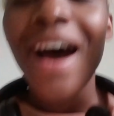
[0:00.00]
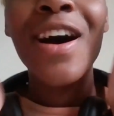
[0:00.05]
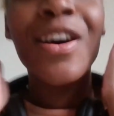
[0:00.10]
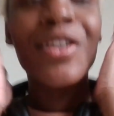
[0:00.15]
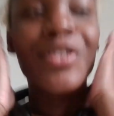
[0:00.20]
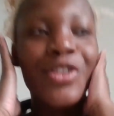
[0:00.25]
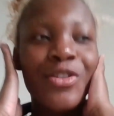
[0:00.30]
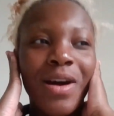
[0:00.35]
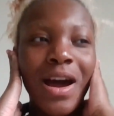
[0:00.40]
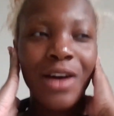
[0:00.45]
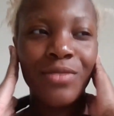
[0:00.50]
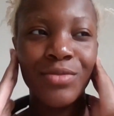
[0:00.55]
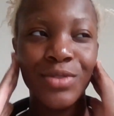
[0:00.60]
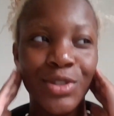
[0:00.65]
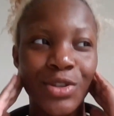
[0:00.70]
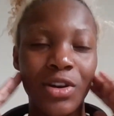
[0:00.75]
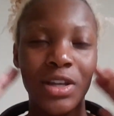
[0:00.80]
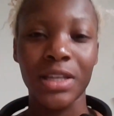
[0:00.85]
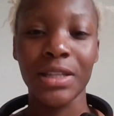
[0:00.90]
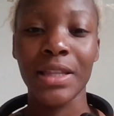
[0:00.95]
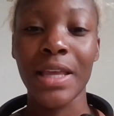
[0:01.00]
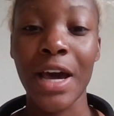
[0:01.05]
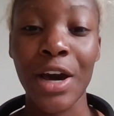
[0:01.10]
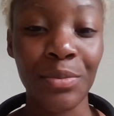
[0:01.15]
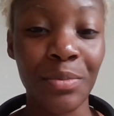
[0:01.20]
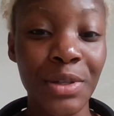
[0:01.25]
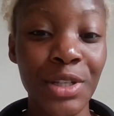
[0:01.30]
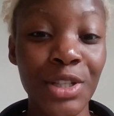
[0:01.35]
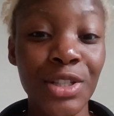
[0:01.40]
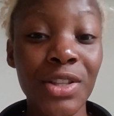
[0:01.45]
I don't know why I was talking
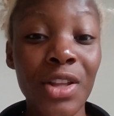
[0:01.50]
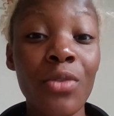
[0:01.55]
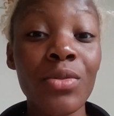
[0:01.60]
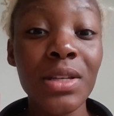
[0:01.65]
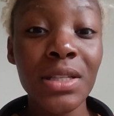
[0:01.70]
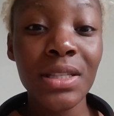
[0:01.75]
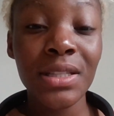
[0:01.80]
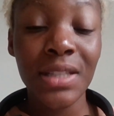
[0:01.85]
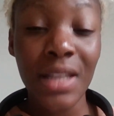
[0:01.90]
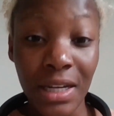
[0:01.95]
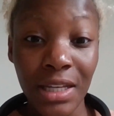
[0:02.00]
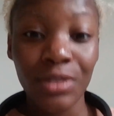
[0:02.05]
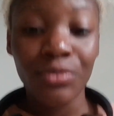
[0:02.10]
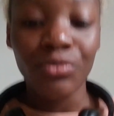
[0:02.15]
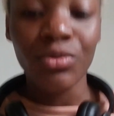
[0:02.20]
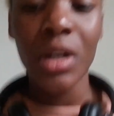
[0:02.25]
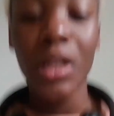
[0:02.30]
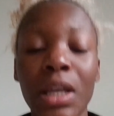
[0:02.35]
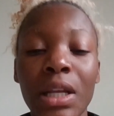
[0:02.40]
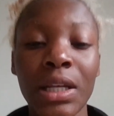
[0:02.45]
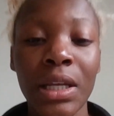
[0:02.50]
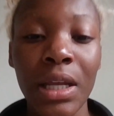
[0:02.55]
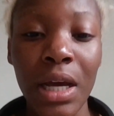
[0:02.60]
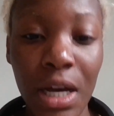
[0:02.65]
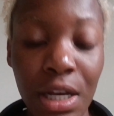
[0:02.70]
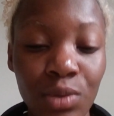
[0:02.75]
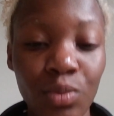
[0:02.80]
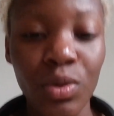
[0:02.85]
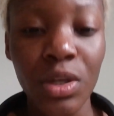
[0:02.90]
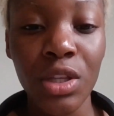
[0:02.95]
loud, but slow and steady really
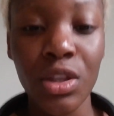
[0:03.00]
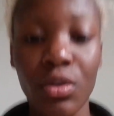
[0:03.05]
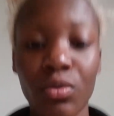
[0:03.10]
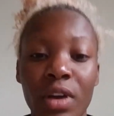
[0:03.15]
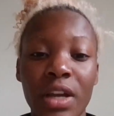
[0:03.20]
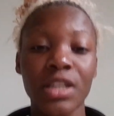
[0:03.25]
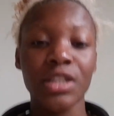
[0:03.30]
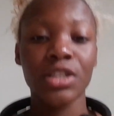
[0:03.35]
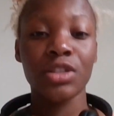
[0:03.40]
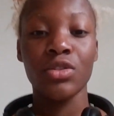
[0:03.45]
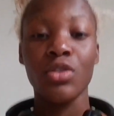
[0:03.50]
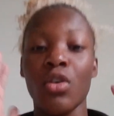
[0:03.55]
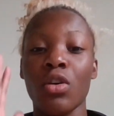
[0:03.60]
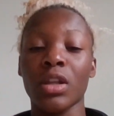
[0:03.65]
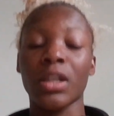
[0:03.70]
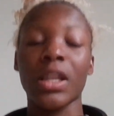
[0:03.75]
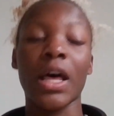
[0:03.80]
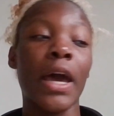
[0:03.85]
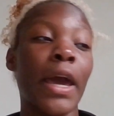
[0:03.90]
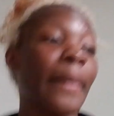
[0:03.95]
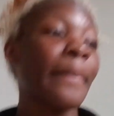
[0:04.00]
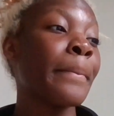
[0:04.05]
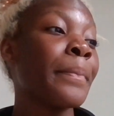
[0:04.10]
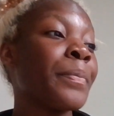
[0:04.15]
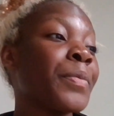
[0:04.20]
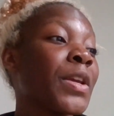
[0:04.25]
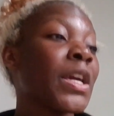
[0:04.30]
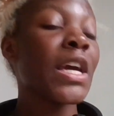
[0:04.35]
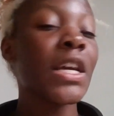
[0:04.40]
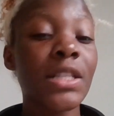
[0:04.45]
does win the race, y'all. Like,
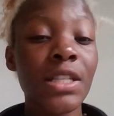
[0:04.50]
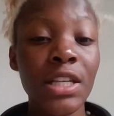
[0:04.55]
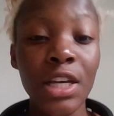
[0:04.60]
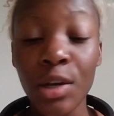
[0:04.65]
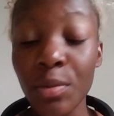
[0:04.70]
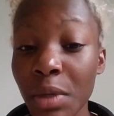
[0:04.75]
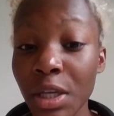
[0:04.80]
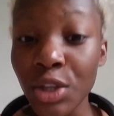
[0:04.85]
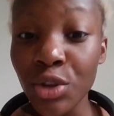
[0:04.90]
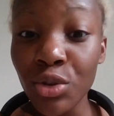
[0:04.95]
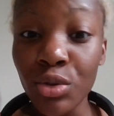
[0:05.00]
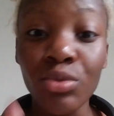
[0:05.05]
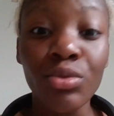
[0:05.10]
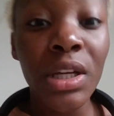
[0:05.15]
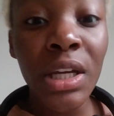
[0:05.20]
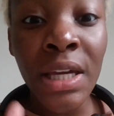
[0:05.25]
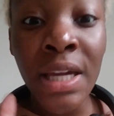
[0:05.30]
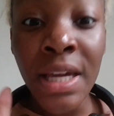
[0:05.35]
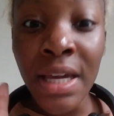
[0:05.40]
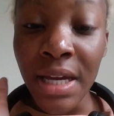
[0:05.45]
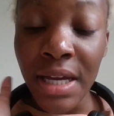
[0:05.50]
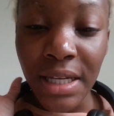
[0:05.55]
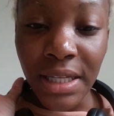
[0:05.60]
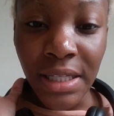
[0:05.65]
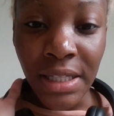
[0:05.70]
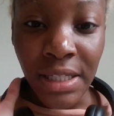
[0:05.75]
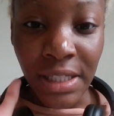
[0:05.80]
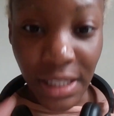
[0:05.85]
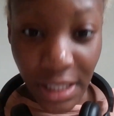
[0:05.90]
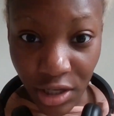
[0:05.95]
it took me three
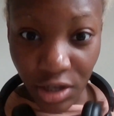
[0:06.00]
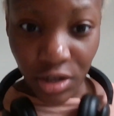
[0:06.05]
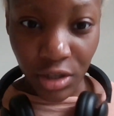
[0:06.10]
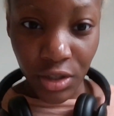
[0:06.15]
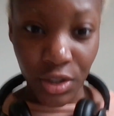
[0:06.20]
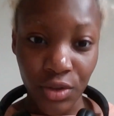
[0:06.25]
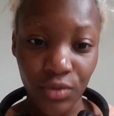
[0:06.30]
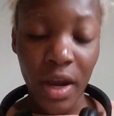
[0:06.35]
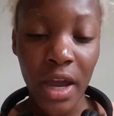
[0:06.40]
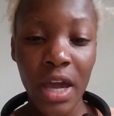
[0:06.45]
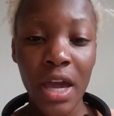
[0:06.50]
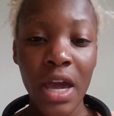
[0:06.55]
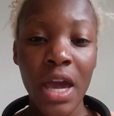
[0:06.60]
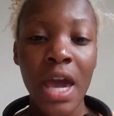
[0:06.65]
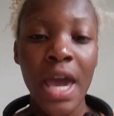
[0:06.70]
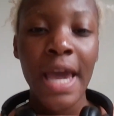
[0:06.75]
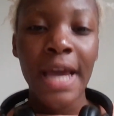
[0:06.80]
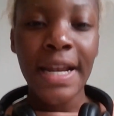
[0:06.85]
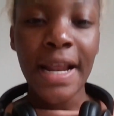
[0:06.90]
years, right?